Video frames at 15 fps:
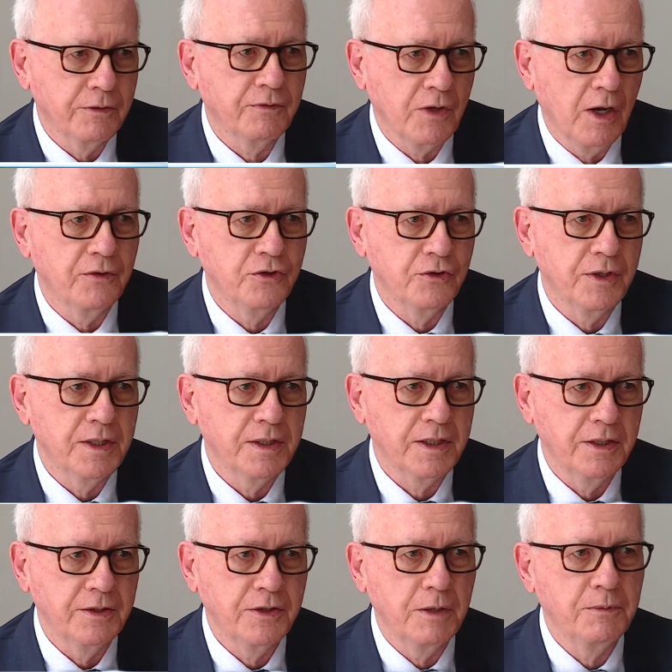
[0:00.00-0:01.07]
of countries
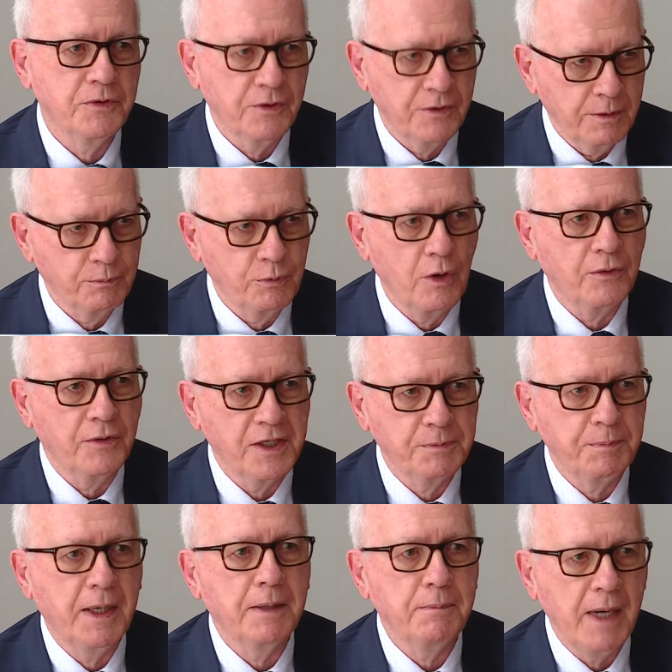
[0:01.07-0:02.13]
in terms of the progress
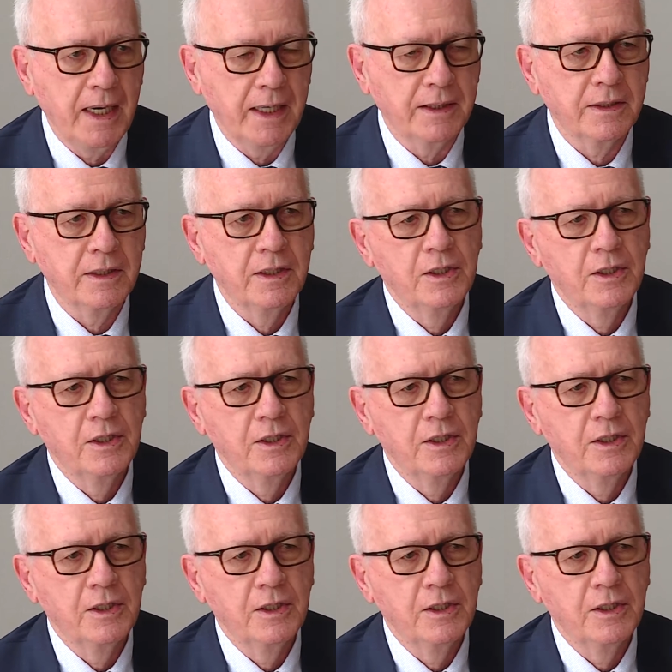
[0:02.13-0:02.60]
being made.